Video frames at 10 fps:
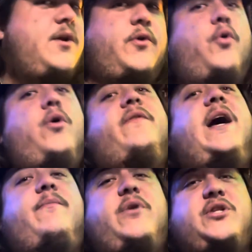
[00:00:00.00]
nor have I
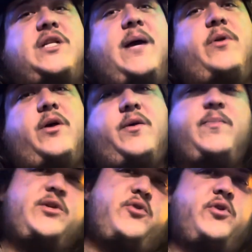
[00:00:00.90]
had much time to
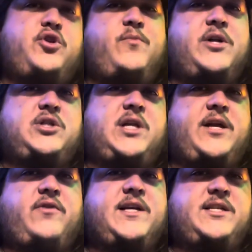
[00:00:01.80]
be doing too much like
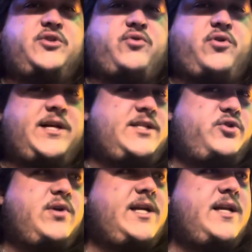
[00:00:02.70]
crazy
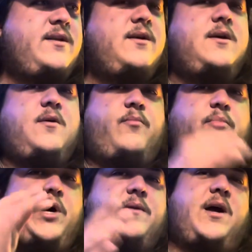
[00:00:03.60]
drinking.
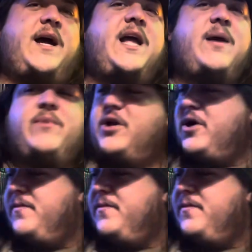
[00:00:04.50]
But I am here